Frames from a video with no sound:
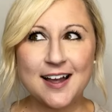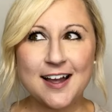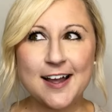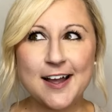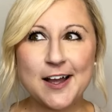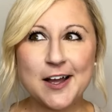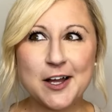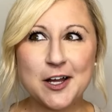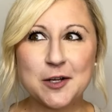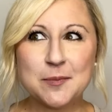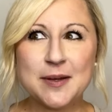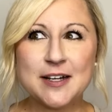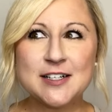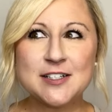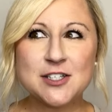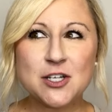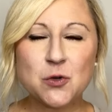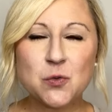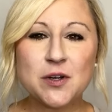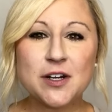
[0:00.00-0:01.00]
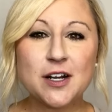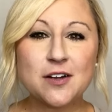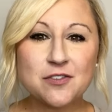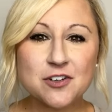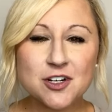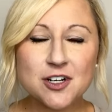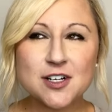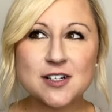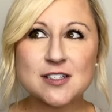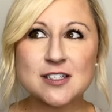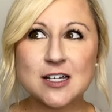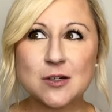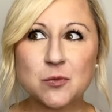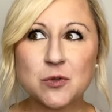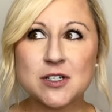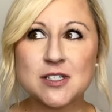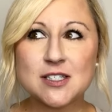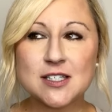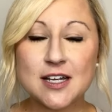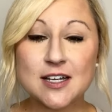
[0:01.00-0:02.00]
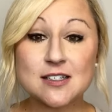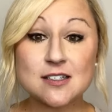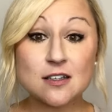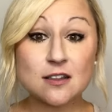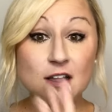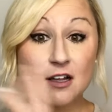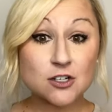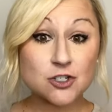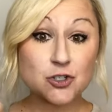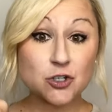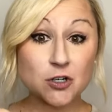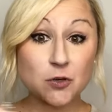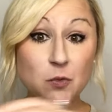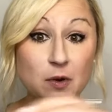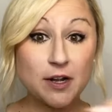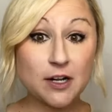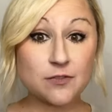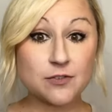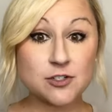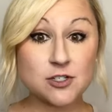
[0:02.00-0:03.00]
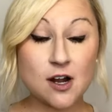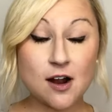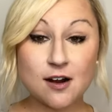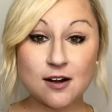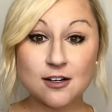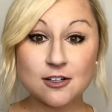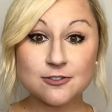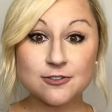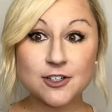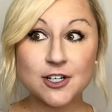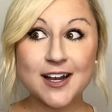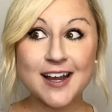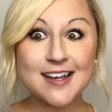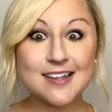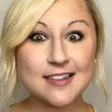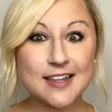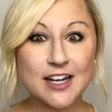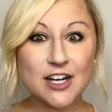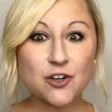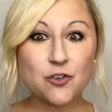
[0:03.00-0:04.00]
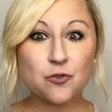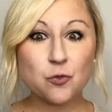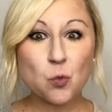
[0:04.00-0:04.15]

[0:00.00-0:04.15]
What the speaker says: And so whenever someone says luxury wedding photographer and they're